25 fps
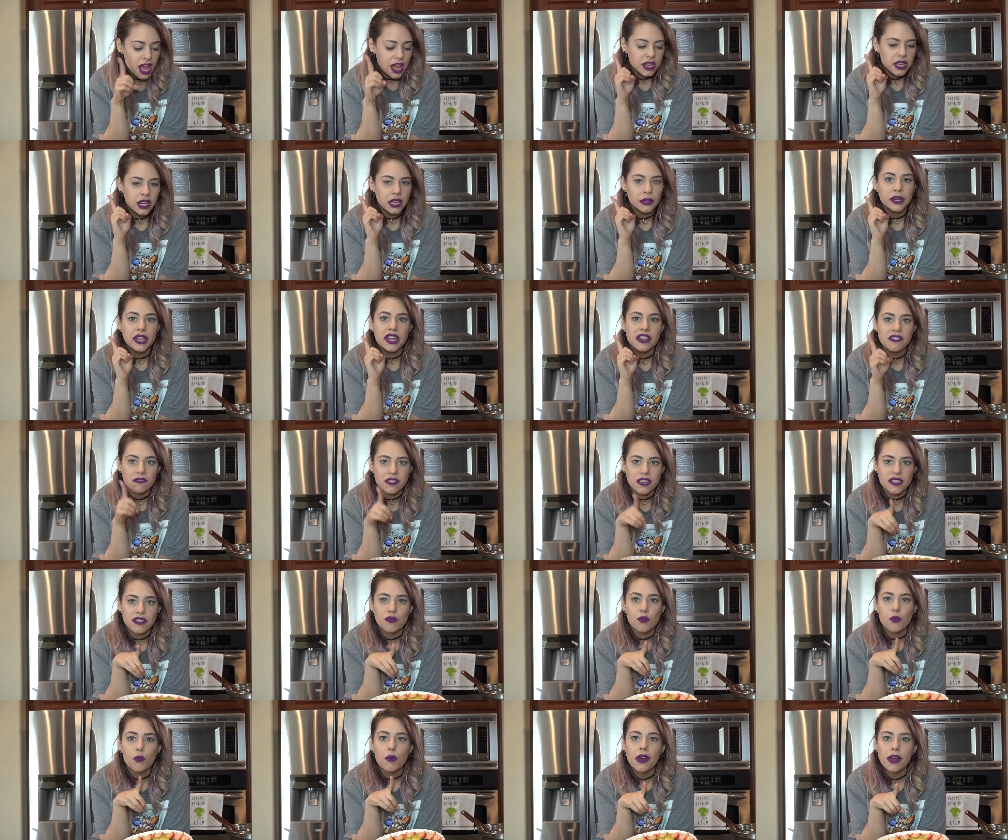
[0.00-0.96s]
Now we
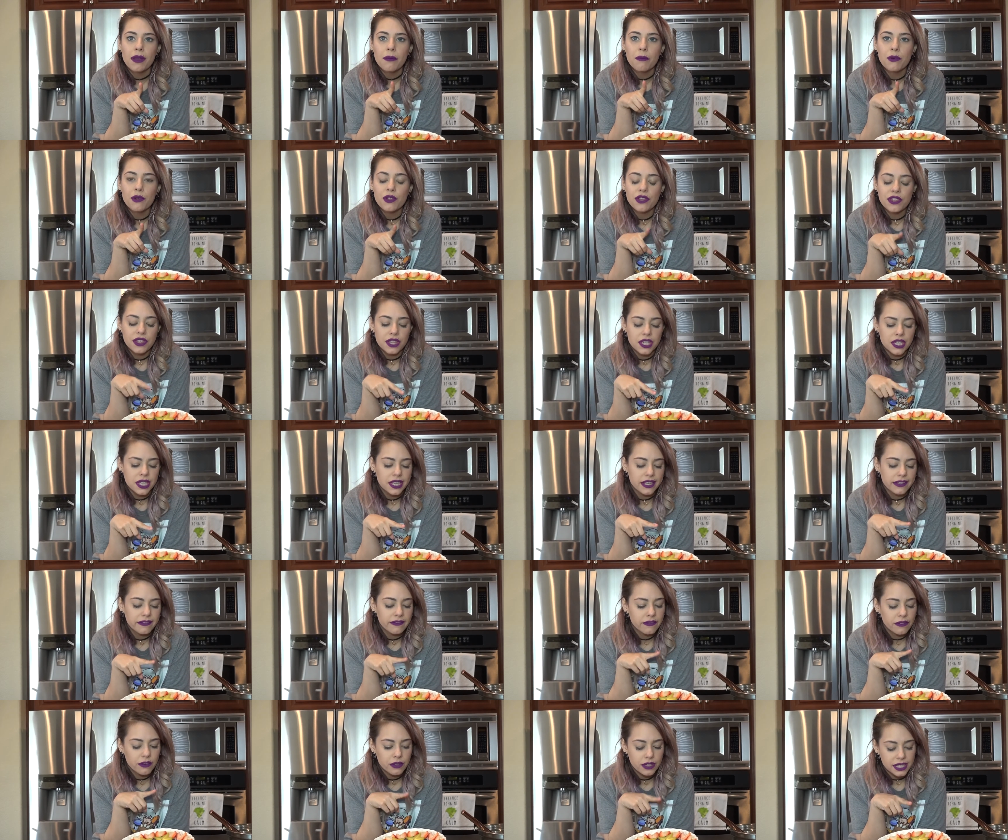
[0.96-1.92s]
need one more
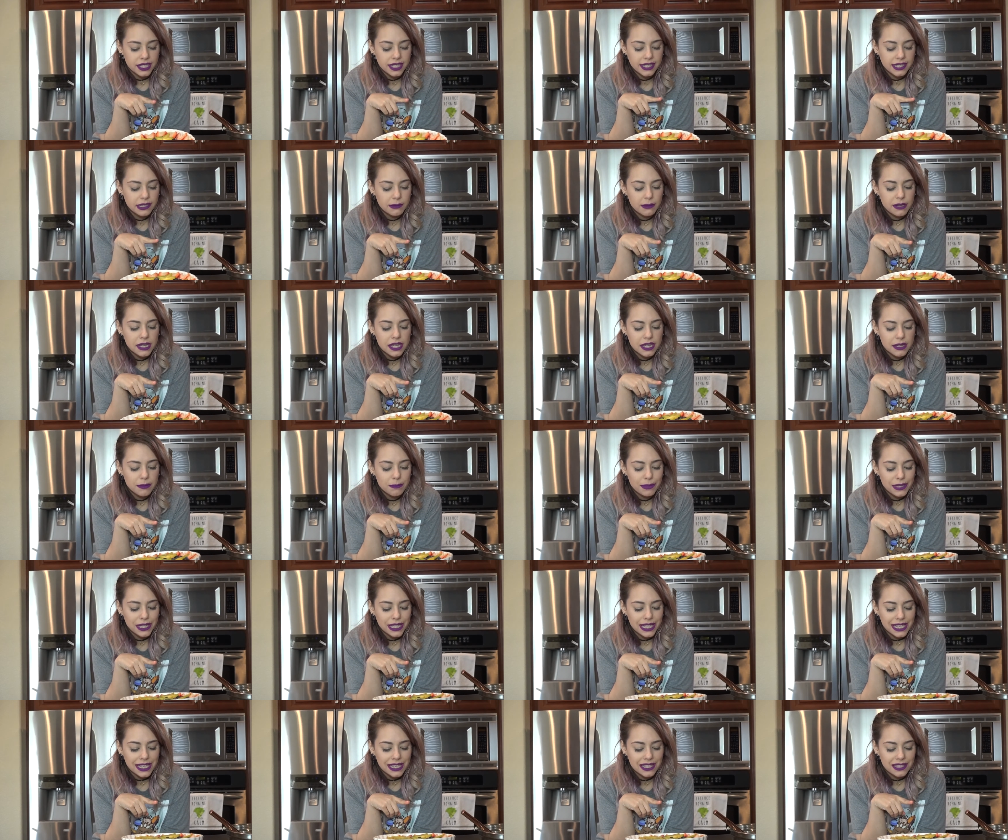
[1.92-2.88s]
thing for this to be
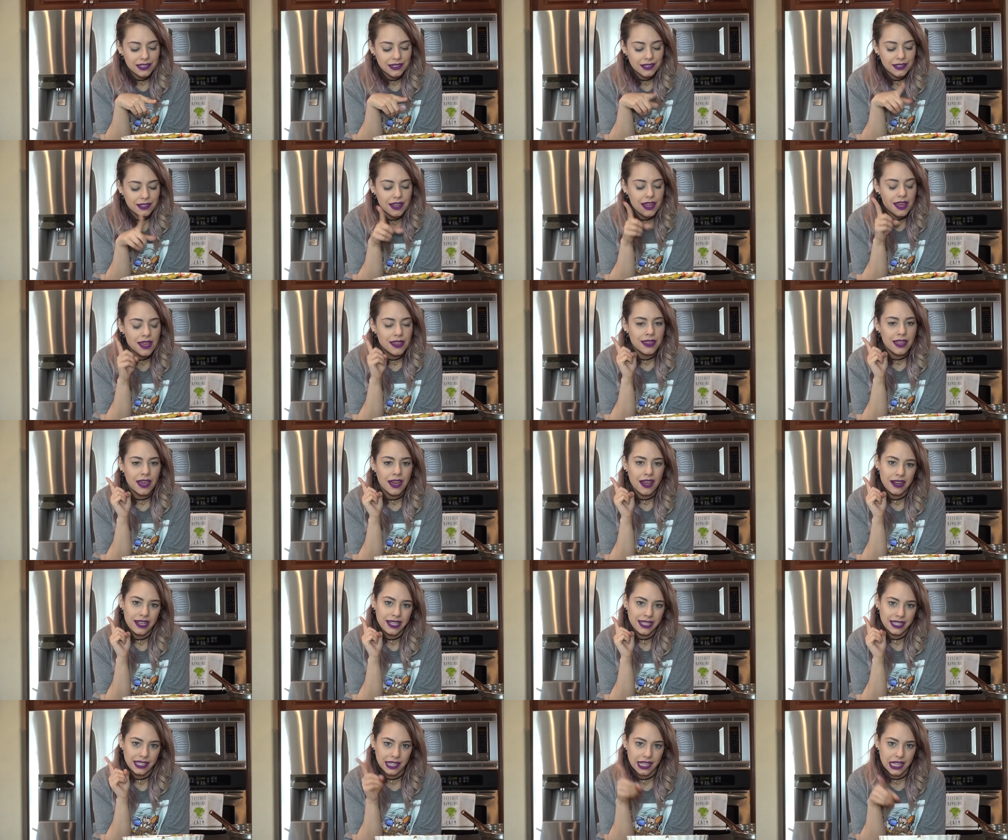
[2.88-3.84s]
complete, and that
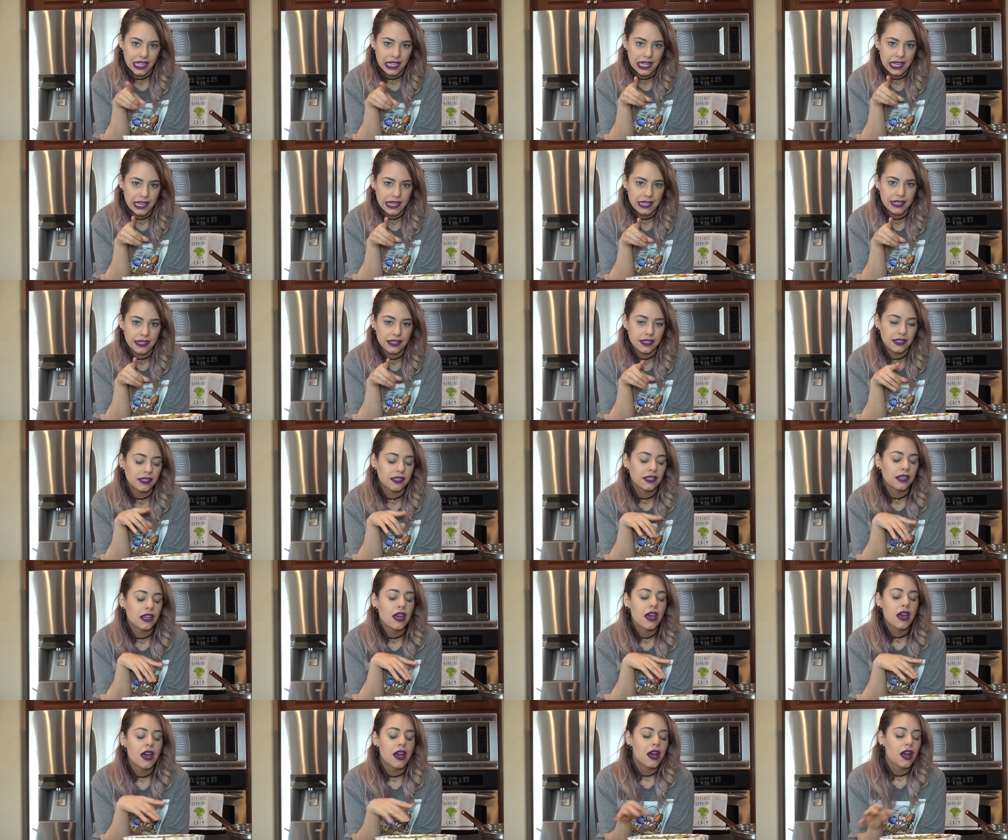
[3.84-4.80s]
is the glaze.
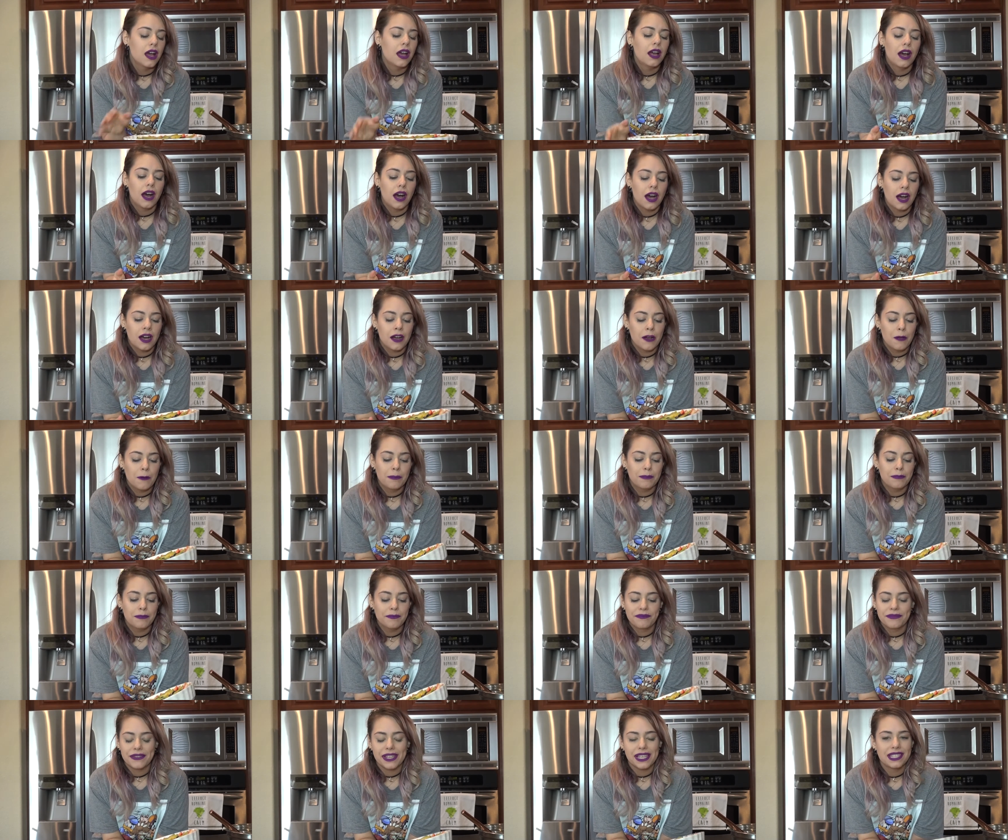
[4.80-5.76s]

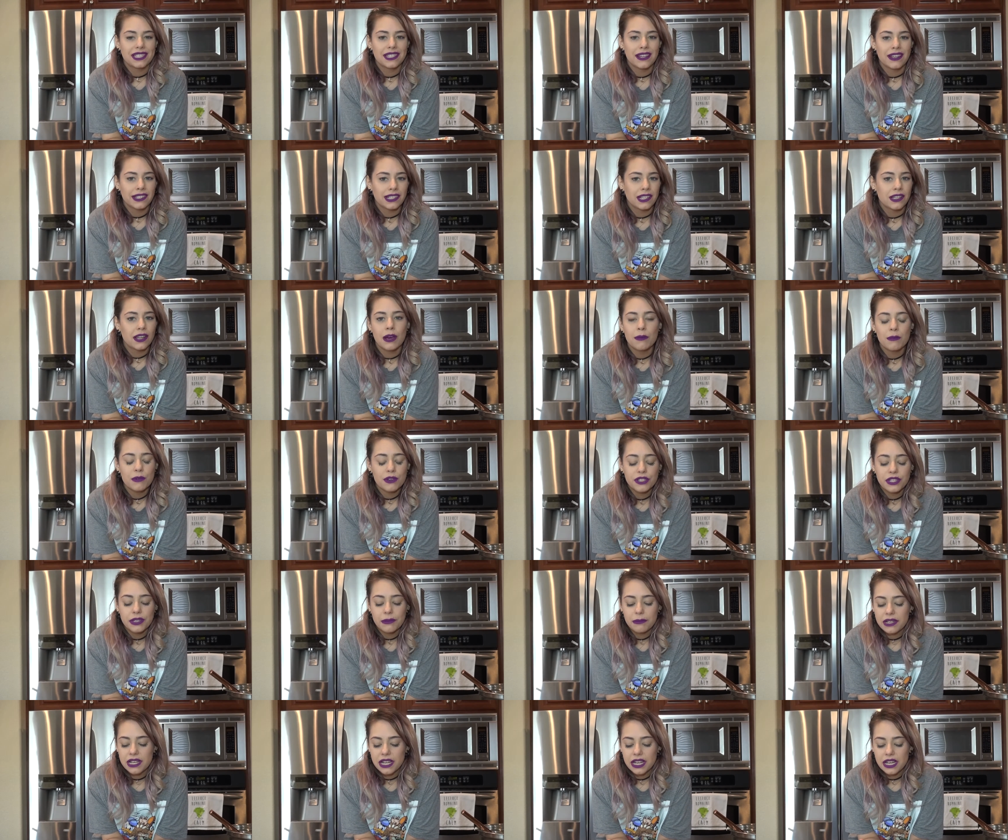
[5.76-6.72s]
It sounds a lot more
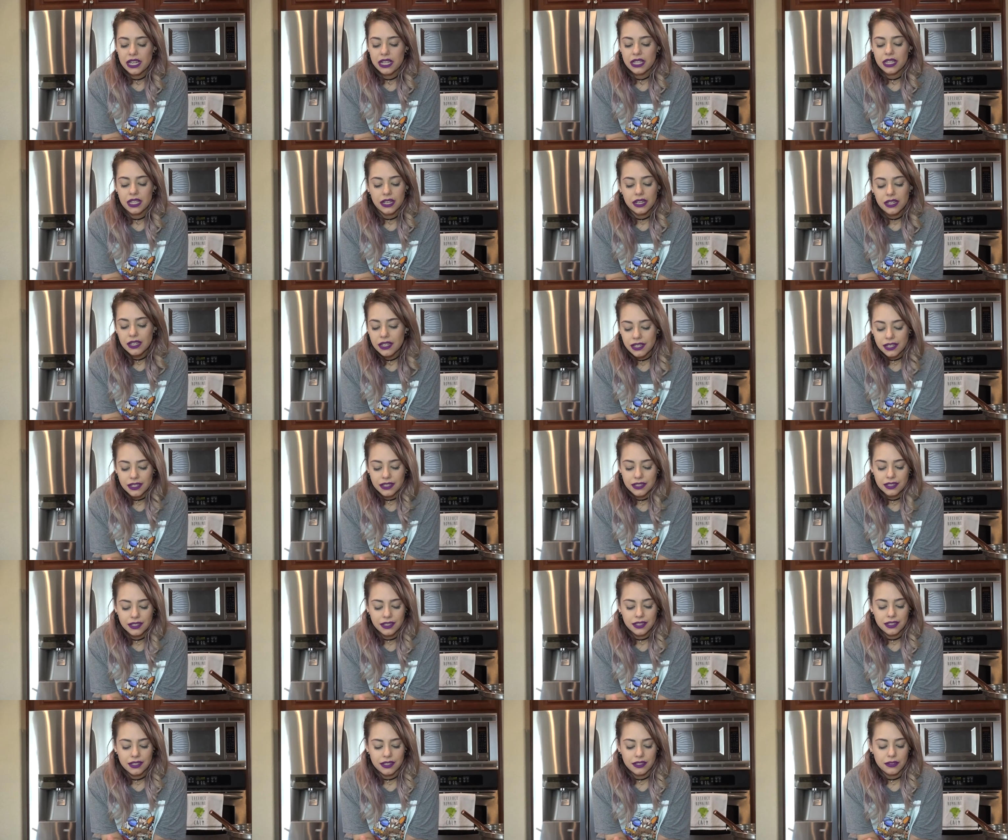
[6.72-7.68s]
intimidating than it
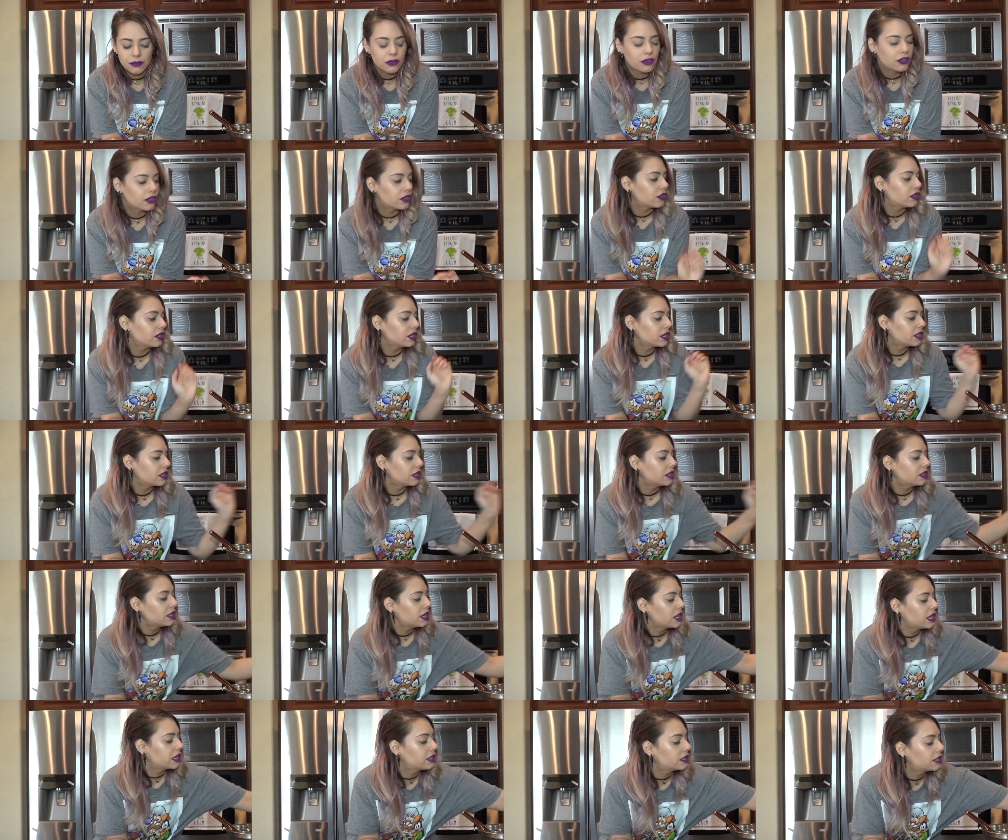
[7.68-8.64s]
is. We're literally gonna
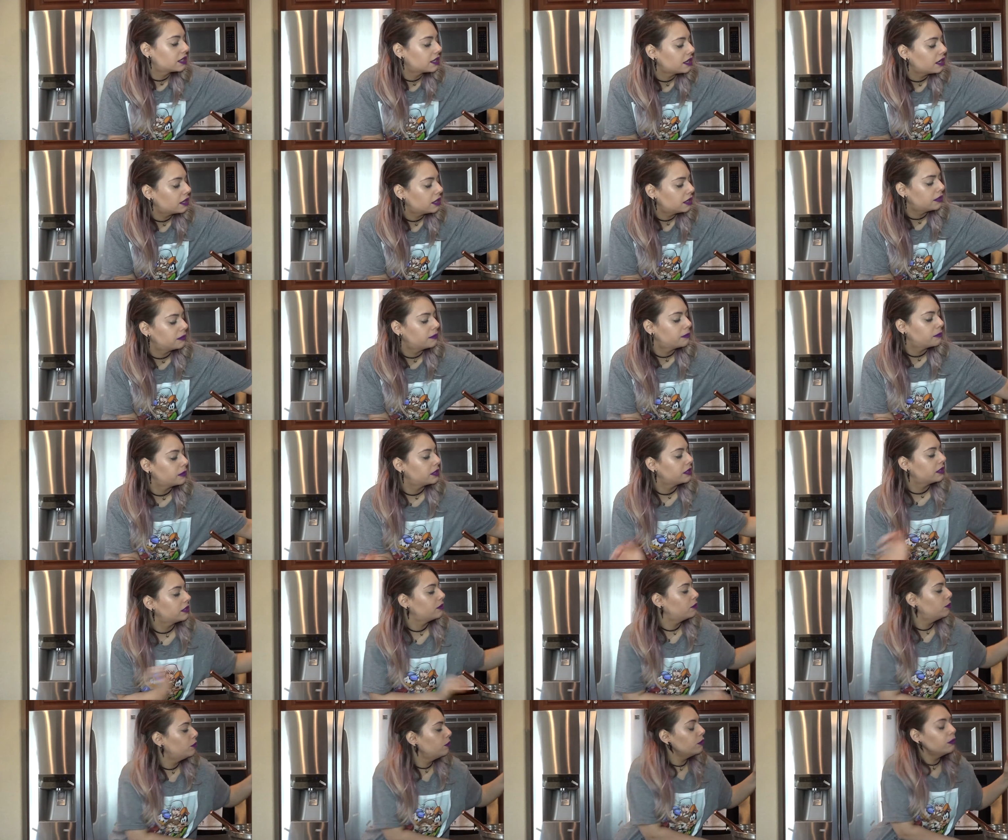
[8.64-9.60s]
take some,
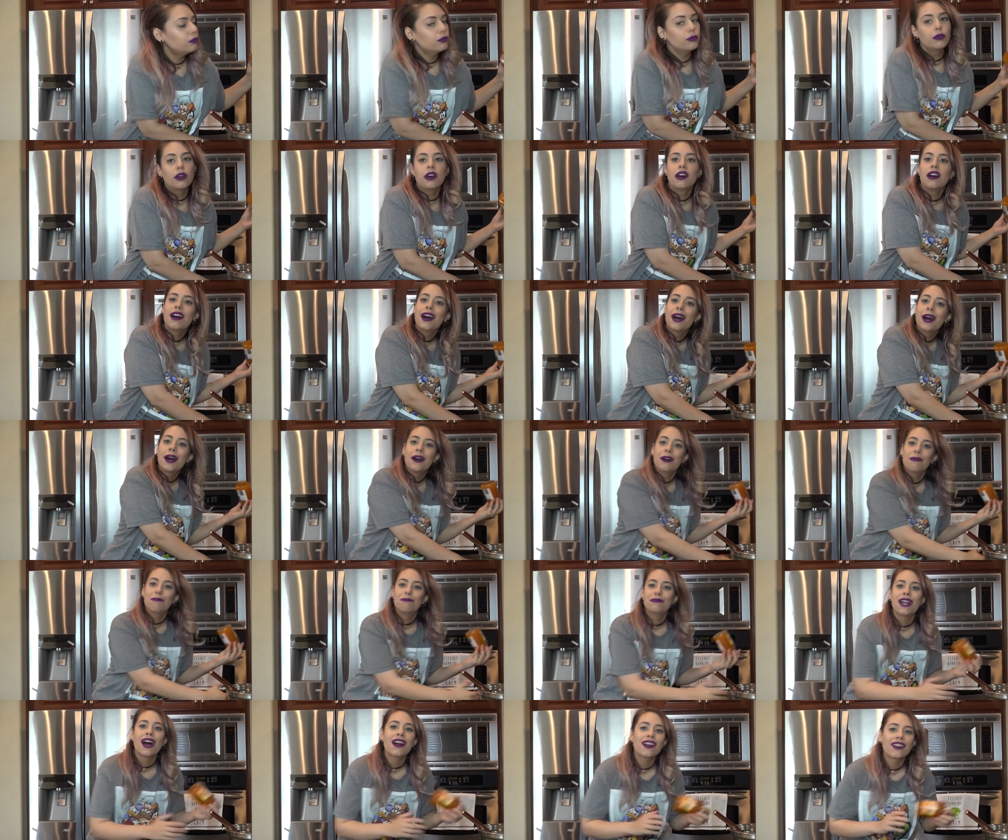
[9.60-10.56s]
ooh,
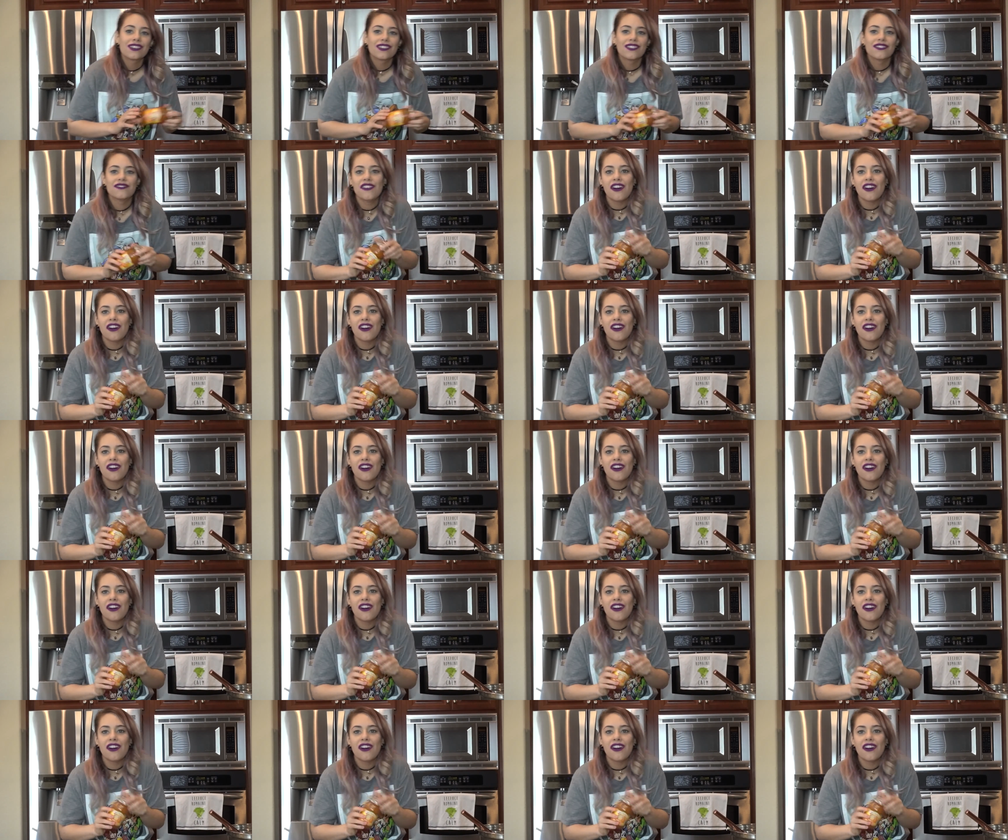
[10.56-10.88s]
not gonna